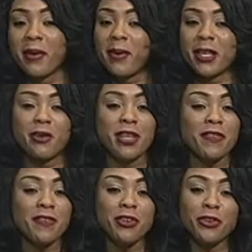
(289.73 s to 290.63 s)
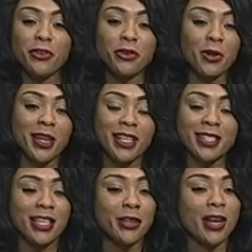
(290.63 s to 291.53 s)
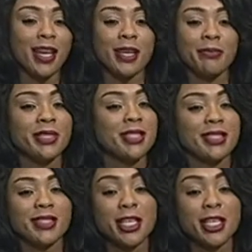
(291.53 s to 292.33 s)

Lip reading: But you never knew you collected your calamities.